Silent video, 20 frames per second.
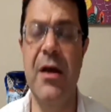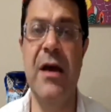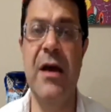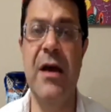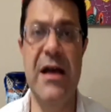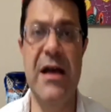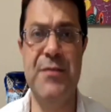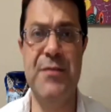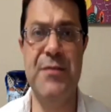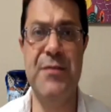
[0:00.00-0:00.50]

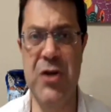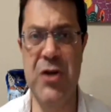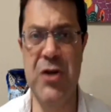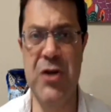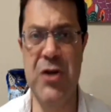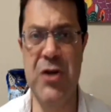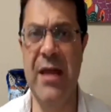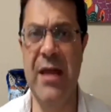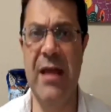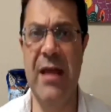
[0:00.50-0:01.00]
especially
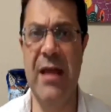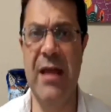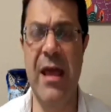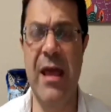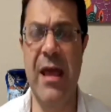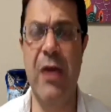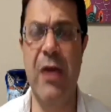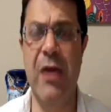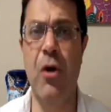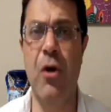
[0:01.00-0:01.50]
that they
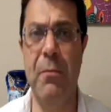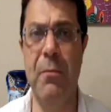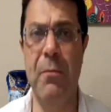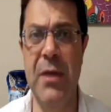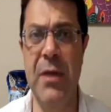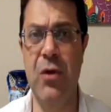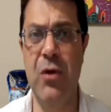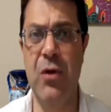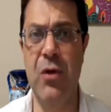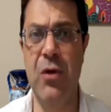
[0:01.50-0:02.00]
compete
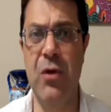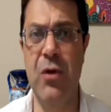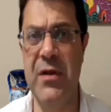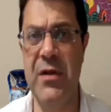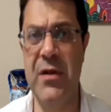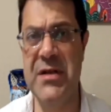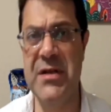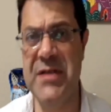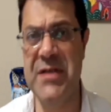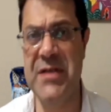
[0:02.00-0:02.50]
over the
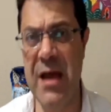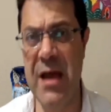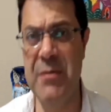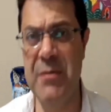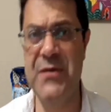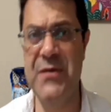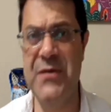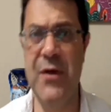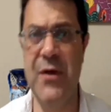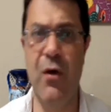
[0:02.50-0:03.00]
same
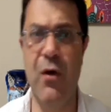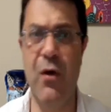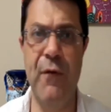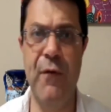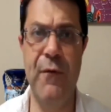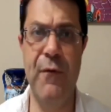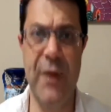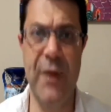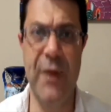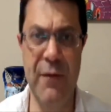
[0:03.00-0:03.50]
sphere of
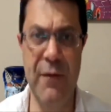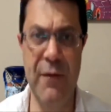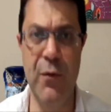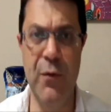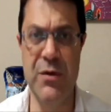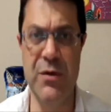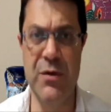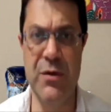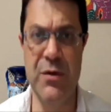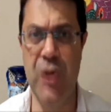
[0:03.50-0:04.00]
influence,
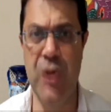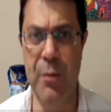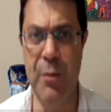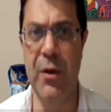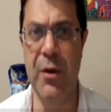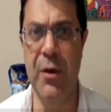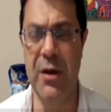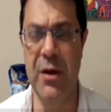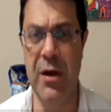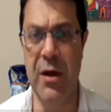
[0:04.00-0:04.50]

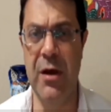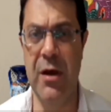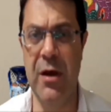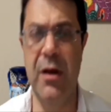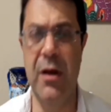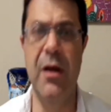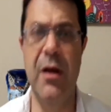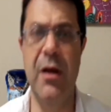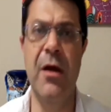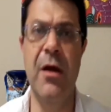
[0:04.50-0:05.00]
geopolitical
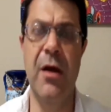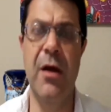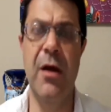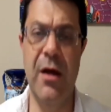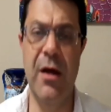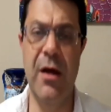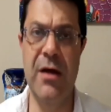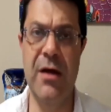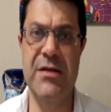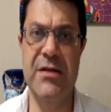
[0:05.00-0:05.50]

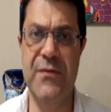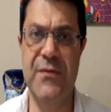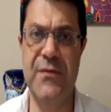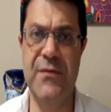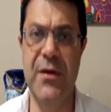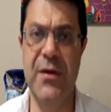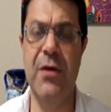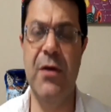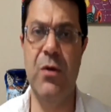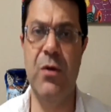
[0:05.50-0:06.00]
sphere,
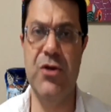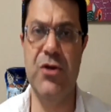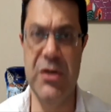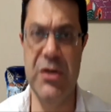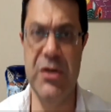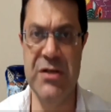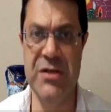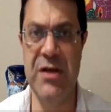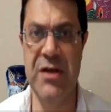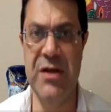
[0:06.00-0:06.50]
which
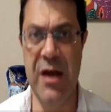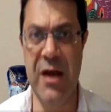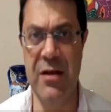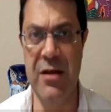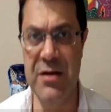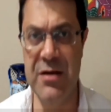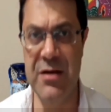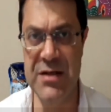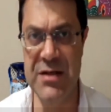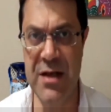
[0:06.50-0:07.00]
is Greater
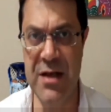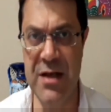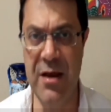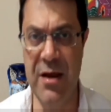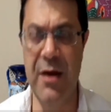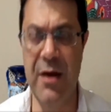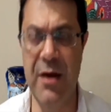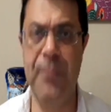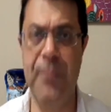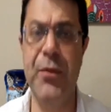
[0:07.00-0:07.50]
Syria.
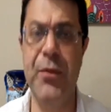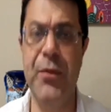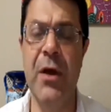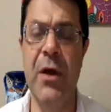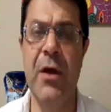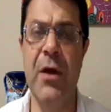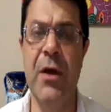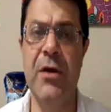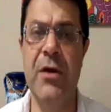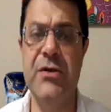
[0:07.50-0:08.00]

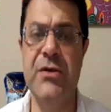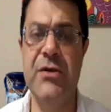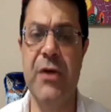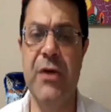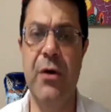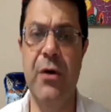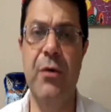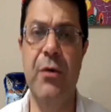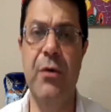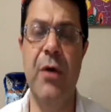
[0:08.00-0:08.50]

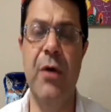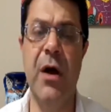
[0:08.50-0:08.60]
So